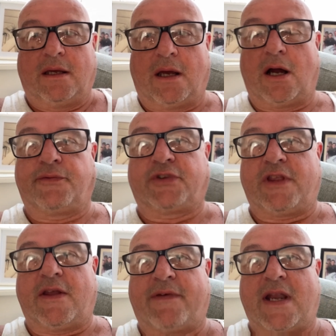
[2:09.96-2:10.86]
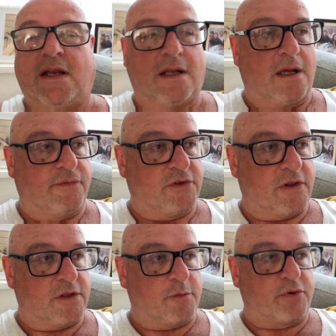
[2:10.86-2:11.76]
after the event, after
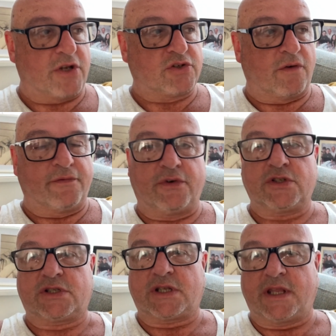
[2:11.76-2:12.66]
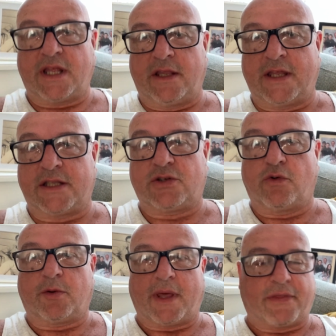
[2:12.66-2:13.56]
the press conference, and they're
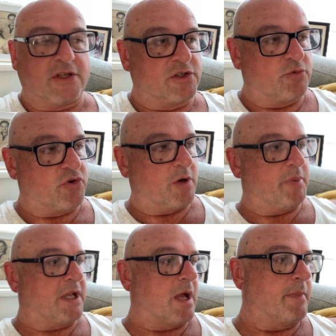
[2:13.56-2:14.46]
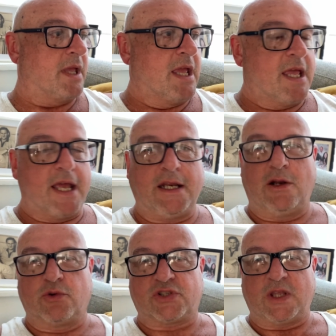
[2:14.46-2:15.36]
talking about things. So I'm trying to pick up any
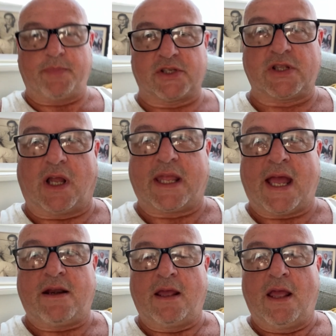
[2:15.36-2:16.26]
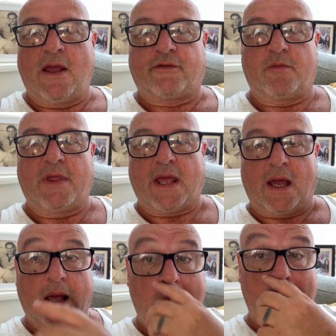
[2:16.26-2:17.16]
little snippets that I can from
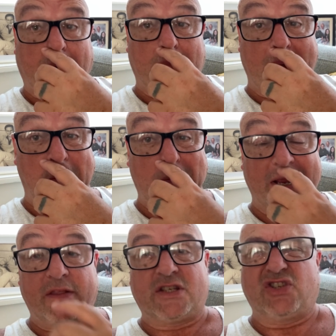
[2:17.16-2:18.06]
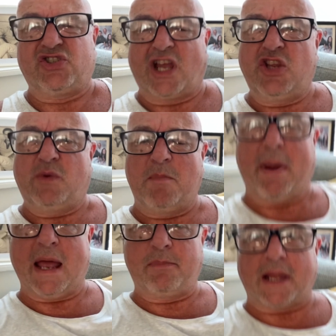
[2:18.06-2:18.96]
there. But apparently, this is genuine
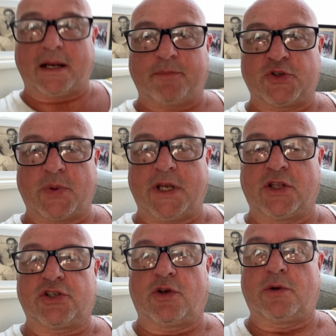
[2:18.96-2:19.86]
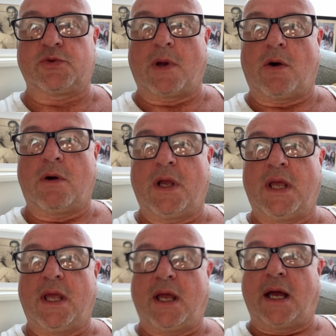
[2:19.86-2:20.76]
bad blood between the two as well.
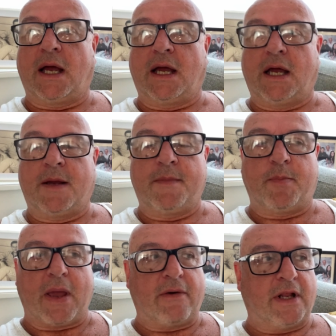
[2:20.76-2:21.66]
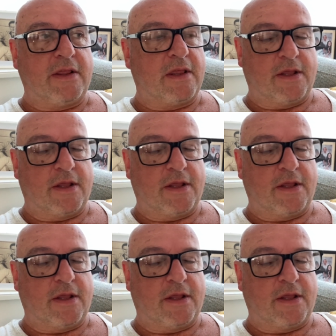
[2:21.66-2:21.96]
Apparently,